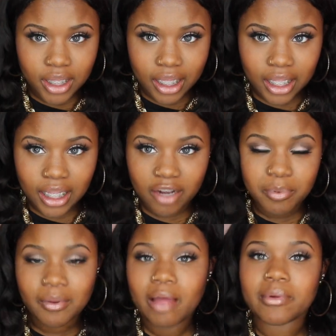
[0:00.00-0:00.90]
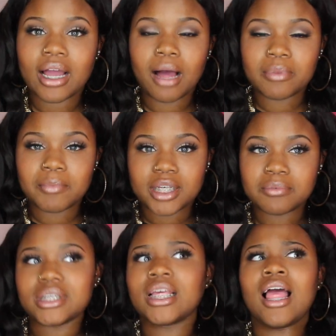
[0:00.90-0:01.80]
Like, a lot of people have been
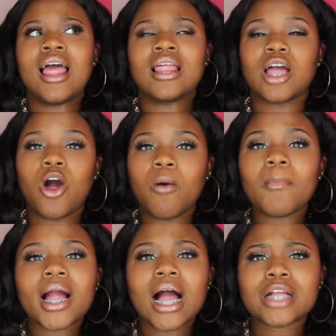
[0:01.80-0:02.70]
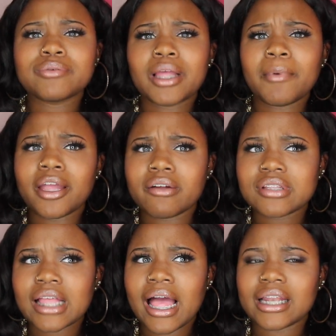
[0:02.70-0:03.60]
complimenting me, like, oh my gosh, what type of hair is that?